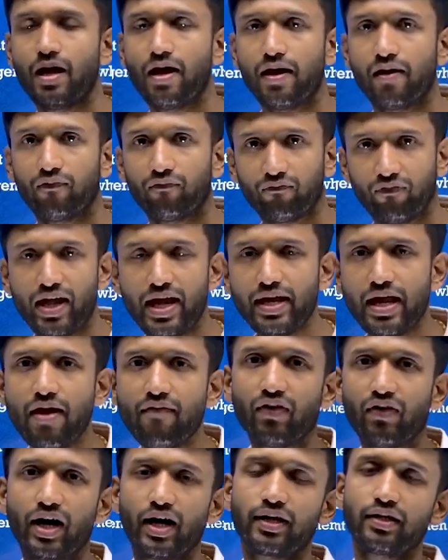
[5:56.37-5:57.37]

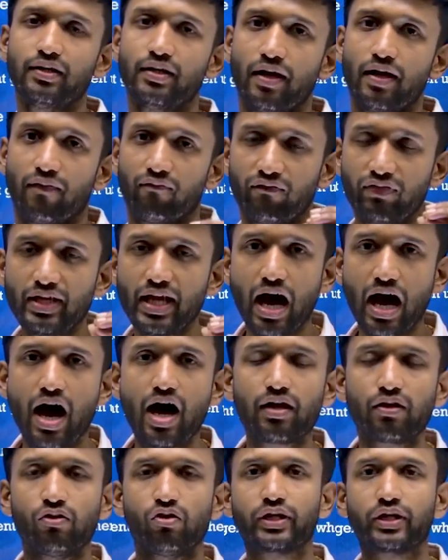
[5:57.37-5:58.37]
Whenever we are
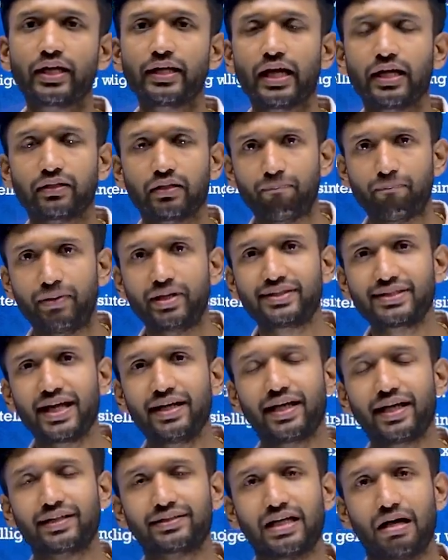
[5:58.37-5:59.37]
looking at the BITSAT
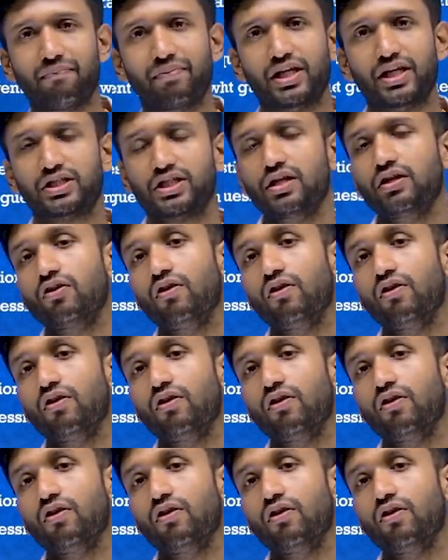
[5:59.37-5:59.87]
examination, you